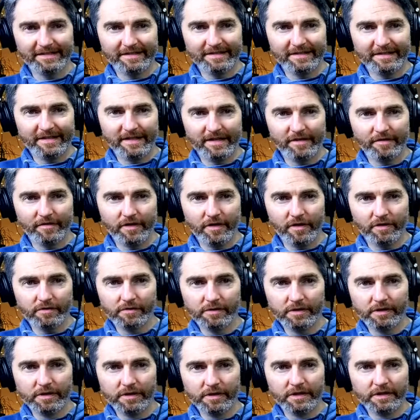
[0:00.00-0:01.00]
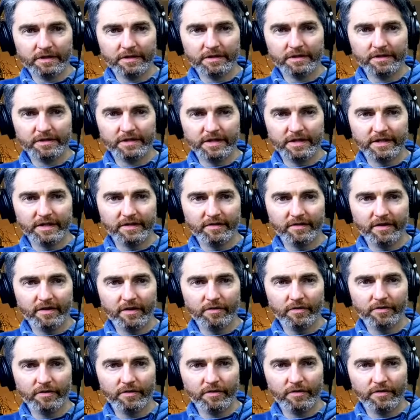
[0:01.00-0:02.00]
0,
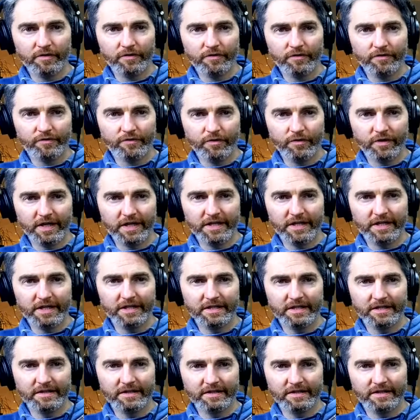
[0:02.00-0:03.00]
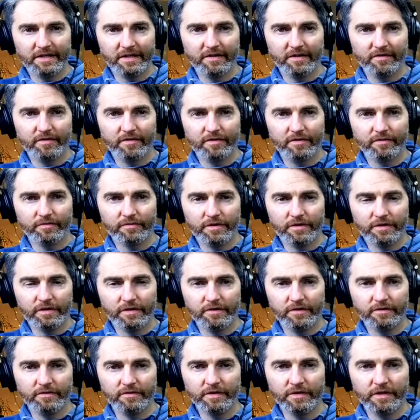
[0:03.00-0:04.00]
0, 3, 0,
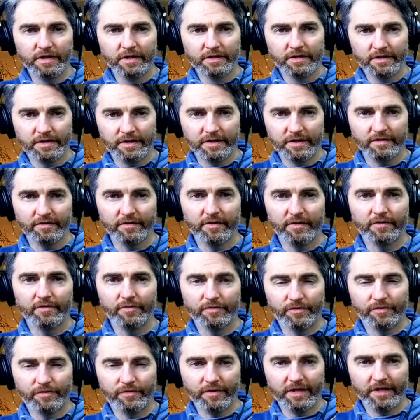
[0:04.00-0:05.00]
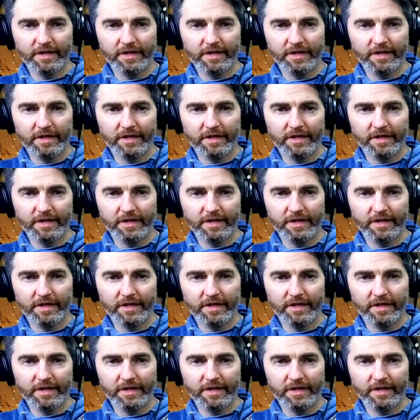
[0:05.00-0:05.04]
2, 0, 3.